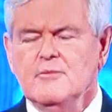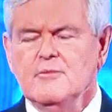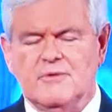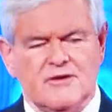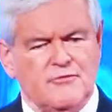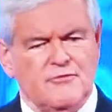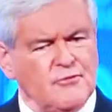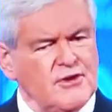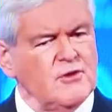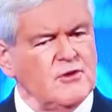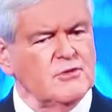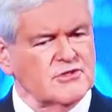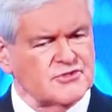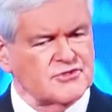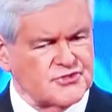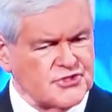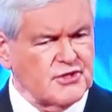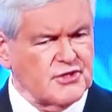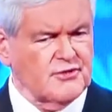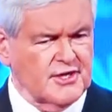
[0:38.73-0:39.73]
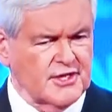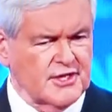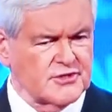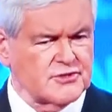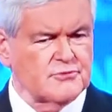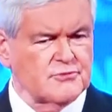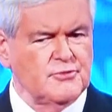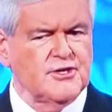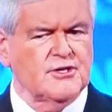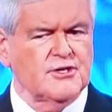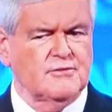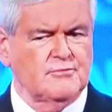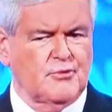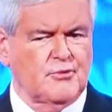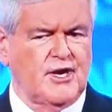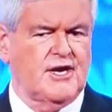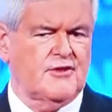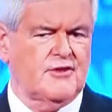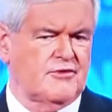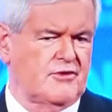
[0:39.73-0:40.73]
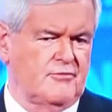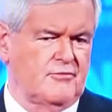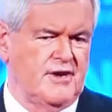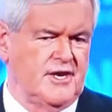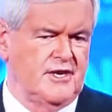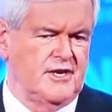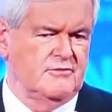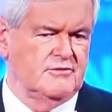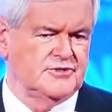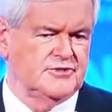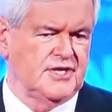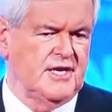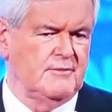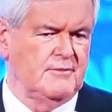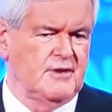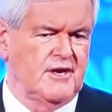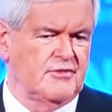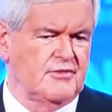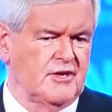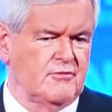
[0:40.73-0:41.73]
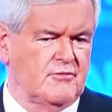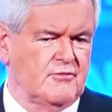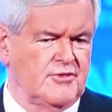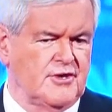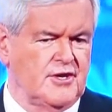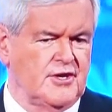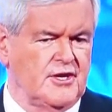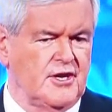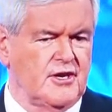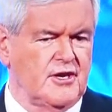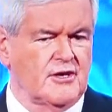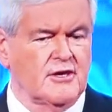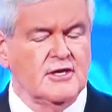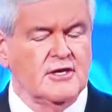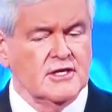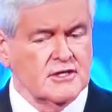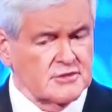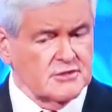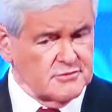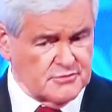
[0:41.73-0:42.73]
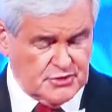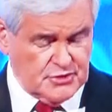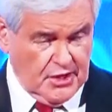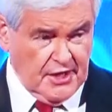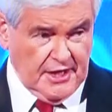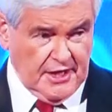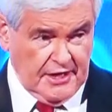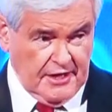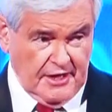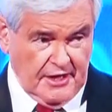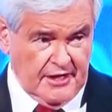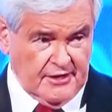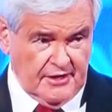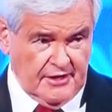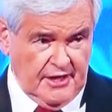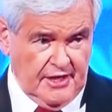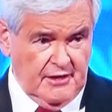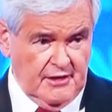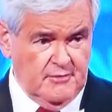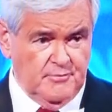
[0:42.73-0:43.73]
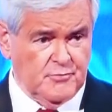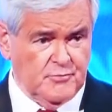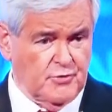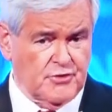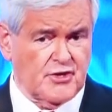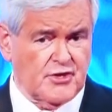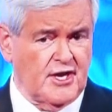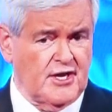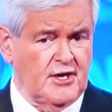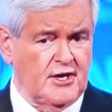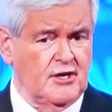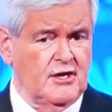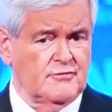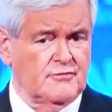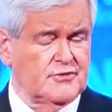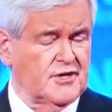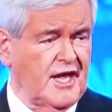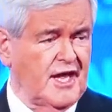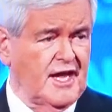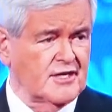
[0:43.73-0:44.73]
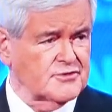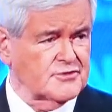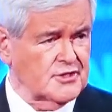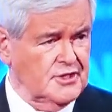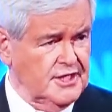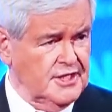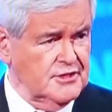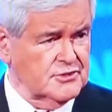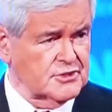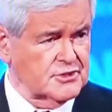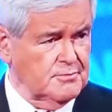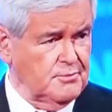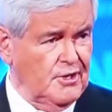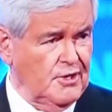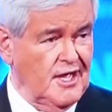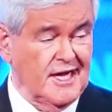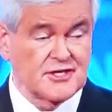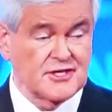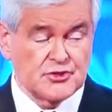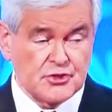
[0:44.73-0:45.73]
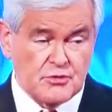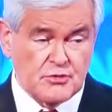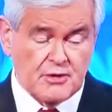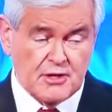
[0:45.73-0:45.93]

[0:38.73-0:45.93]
But if we were serious, we could break the Iranian regime, I think, within a year, starting candidly with cutting off the gasoline supply to